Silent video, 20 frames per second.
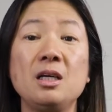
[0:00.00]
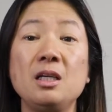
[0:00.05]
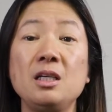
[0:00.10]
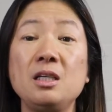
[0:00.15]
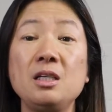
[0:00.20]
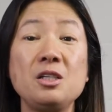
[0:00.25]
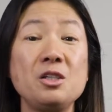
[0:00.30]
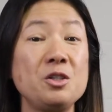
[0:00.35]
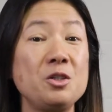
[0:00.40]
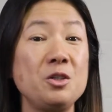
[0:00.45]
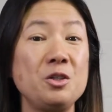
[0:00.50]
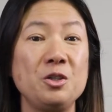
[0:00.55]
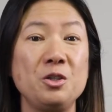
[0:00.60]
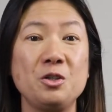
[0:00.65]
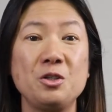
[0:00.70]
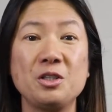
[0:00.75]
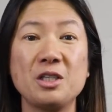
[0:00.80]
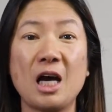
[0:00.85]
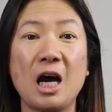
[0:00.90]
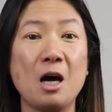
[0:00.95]
is to
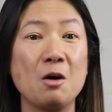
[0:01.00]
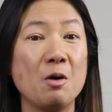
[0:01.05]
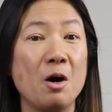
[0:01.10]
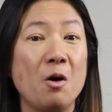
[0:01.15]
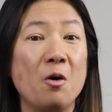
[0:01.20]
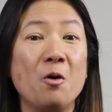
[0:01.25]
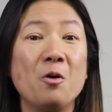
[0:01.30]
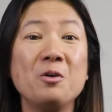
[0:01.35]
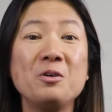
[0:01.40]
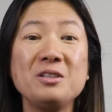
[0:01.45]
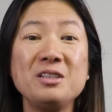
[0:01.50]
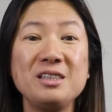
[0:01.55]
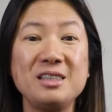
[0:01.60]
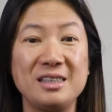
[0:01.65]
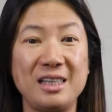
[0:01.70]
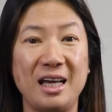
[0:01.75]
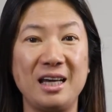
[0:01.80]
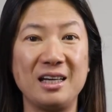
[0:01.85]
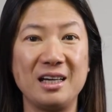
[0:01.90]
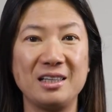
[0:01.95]
use our own
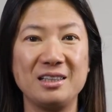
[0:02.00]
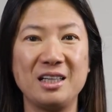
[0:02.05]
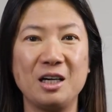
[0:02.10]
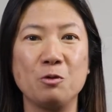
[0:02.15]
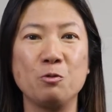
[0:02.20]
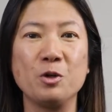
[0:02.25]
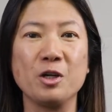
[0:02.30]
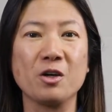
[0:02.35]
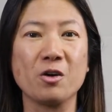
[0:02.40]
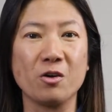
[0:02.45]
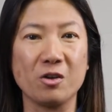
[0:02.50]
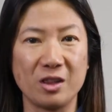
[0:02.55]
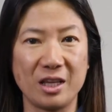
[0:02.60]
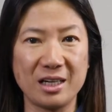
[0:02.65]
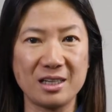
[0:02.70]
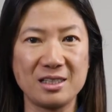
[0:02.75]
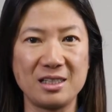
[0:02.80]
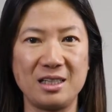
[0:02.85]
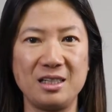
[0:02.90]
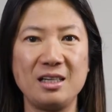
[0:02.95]
data that we
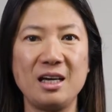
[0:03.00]
collected